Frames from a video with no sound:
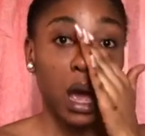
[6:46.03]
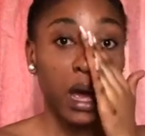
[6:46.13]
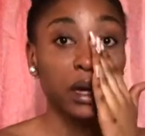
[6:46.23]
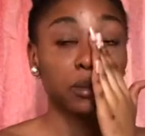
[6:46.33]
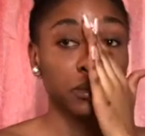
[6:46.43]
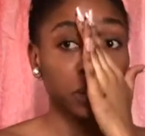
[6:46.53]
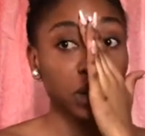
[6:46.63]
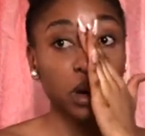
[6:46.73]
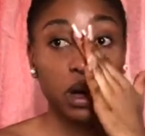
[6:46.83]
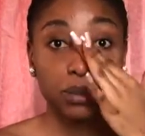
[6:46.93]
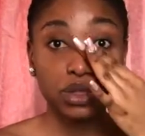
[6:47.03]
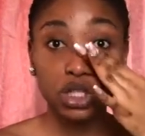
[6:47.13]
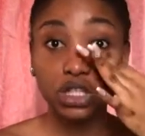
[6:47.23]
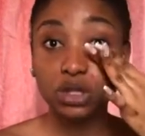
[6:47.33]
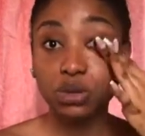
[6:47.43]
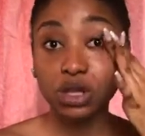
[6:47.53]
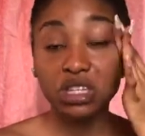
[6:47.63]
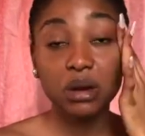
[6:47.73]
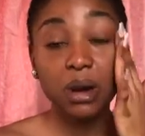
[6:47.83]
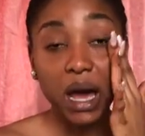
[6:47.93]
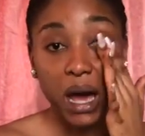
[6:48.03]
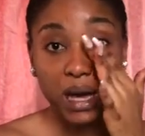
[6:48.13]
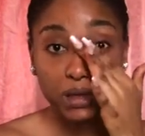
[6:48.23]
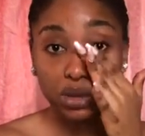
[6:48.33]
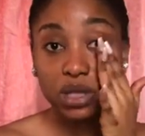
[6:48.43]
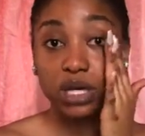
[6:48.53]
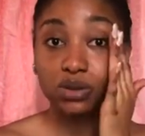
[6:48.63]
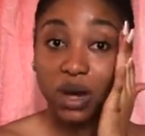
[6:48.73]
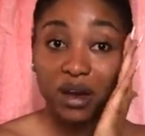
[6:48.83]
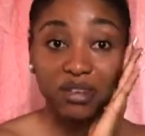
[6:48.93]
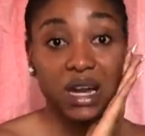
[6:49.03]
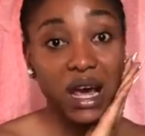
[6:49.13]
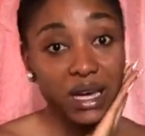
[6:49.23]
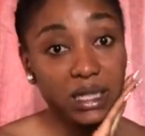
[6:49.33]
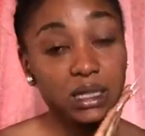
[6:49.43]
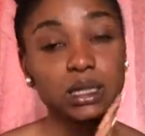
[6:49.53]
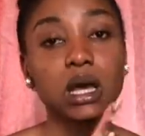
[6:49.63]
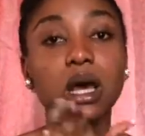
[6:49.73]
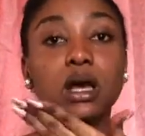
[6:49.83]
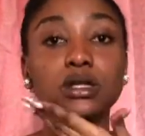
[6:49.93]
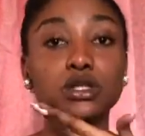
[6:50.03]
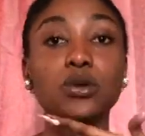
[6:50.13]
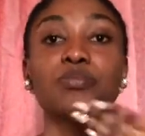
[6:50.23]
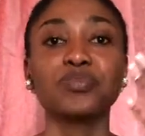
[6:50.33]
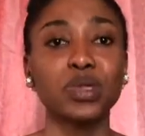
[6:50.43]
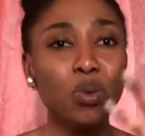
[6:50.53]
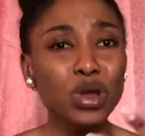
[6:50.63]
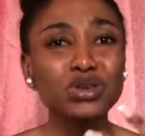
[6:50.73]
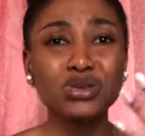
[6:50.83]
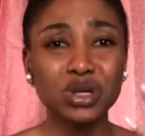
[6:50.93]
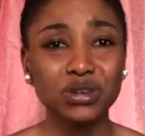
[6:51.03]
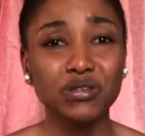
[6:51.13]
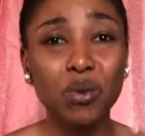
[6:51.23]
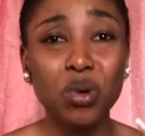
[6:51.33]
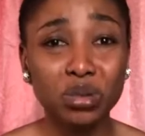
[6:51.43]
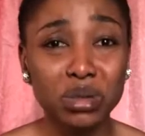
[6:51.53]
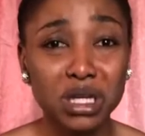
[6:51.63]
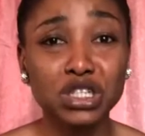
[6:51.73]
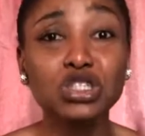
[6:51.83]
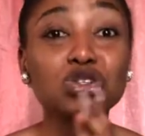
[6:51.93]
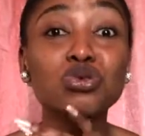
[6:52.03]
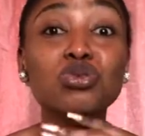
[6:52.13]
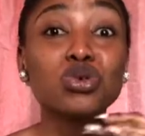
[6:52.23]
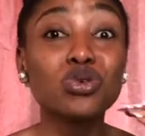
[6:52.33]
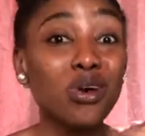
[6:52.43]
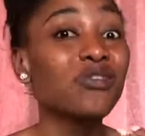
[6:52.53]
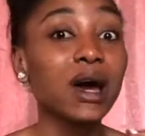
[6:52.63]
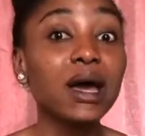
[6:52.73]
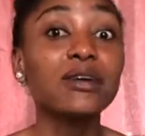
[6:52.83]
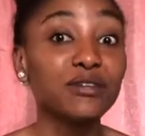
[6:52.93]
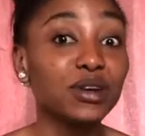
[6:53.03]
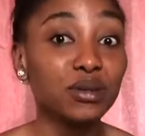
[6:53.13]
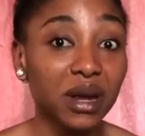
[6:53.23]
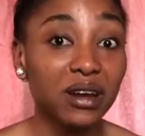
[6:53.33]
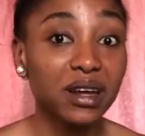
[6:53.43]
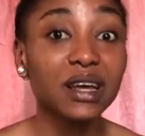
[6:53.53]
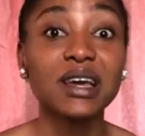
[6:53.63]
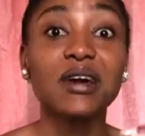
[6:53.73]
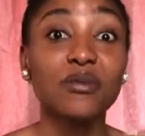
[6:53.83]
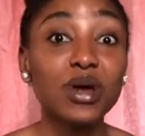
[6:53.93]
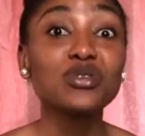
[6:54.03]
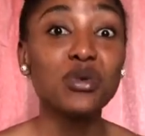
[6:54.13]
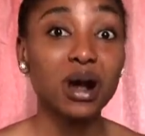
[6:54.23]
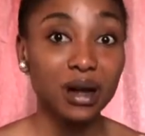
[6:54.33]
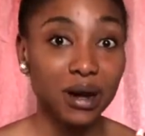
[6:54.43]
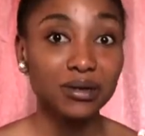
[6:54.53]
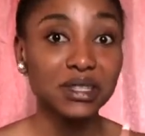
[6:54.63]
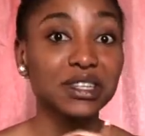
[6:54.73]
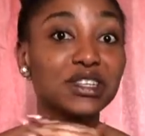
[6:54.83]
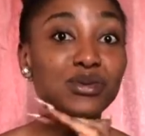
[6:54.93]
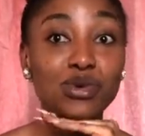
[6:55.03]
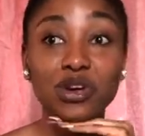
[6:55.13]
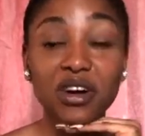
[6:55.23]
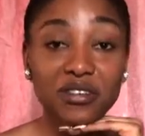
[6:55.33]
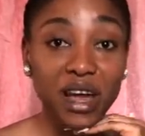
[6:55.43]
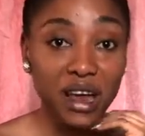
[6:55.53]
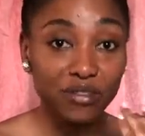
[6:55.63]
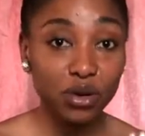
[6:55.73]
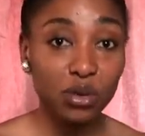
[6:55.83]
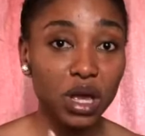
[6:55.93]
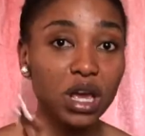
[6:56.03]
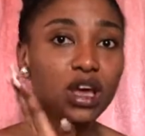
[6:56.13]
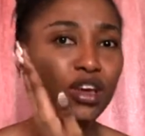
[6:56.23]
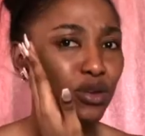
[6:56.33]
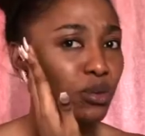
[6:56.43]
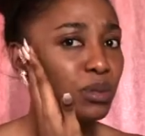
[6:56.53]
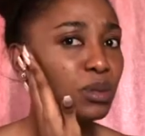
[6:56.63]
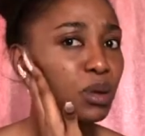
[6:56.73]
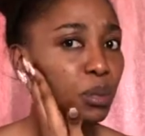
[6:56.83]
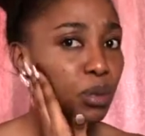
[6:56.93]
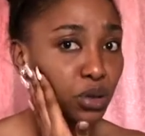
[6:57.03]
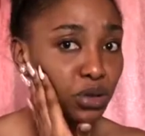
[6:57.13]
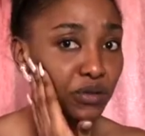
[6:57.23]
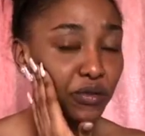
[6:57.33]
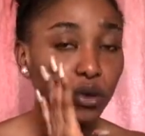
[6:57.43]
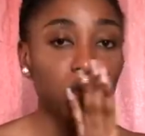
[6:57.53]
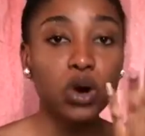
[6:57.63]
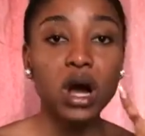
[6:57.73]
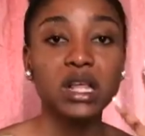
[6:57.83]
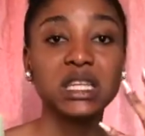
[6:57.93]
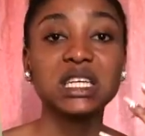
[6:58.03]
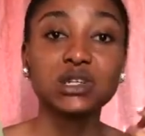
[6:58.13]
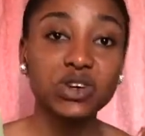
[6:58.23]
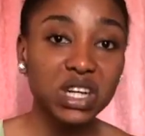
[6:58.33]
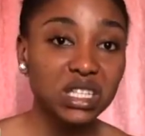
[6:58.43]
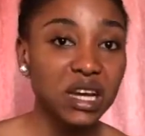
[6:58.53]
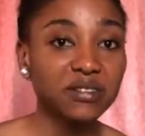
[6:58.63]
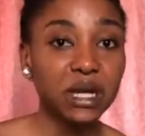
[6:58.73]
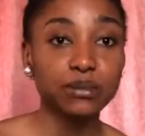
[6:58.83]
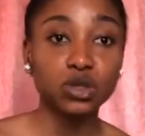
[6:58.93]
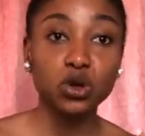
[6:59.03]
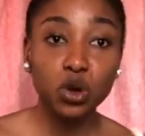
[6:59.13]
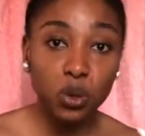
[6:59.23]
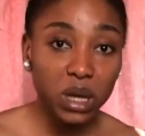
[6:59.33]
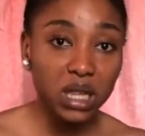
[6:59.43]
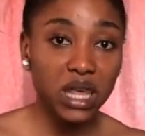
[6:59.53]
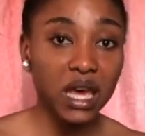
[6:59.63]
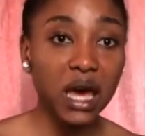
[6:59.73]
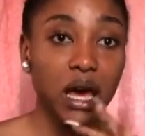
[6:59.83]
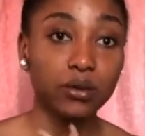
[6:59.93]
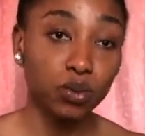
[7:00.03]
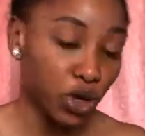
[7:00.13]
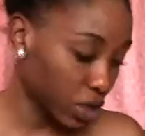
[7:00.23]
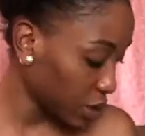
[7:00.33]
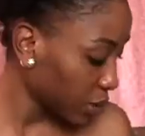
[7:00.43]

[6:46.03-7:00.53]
I'm gentle with under my eyes so that I don't have lines. So when you do it for 1 minute, you will cover everywhere. Like when you are counting, you will cover everywhere. You will be purposeful. The ingredients have time to go in there and work.